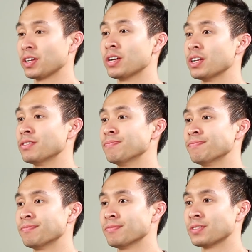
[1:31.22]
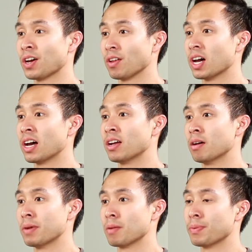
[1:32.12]
feel like you could tell a lot
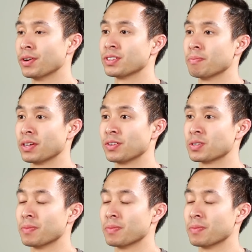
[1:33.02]
about a person by their